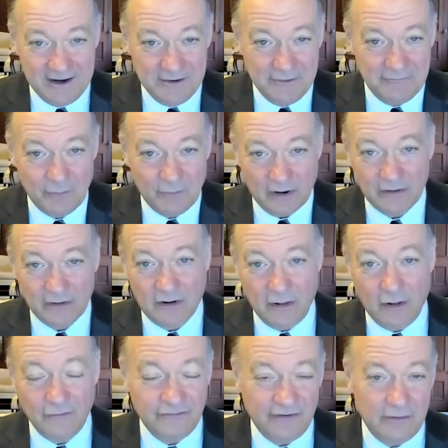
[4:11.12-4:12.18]
And you've worked
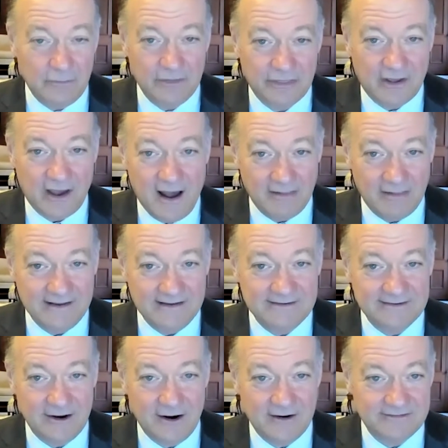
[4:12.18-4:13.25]
closely with
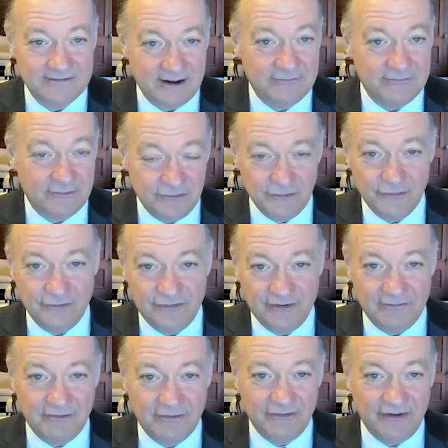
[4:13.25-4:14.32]
colleagues in our Center for Jewish
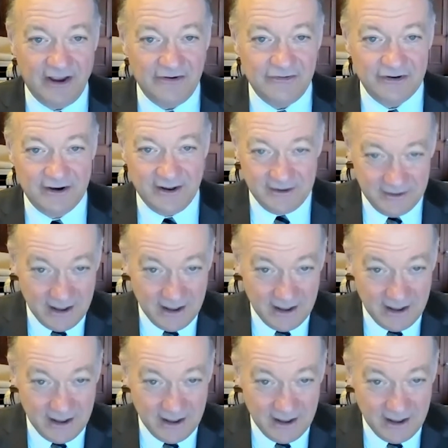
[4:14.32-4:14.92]
Civilization.